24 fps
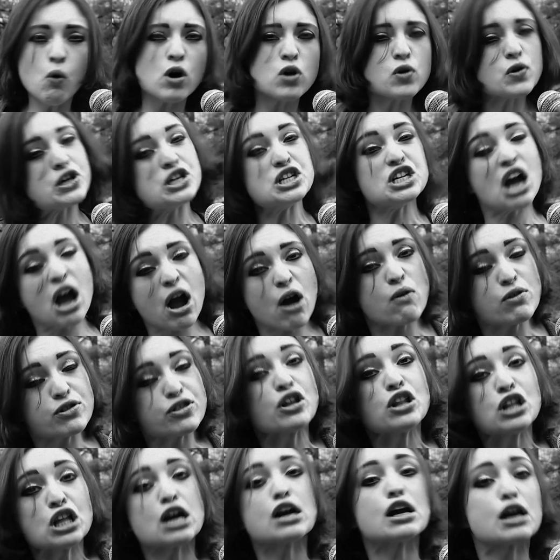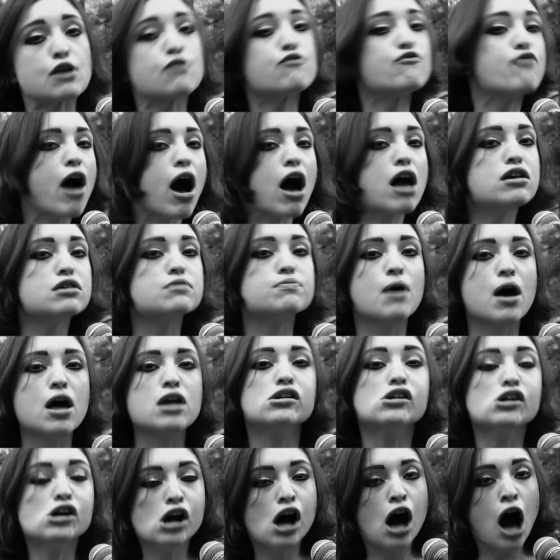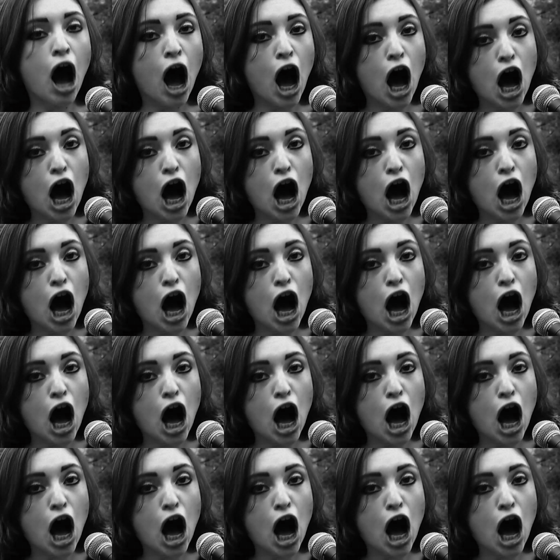do I do with a leaky fountain pen?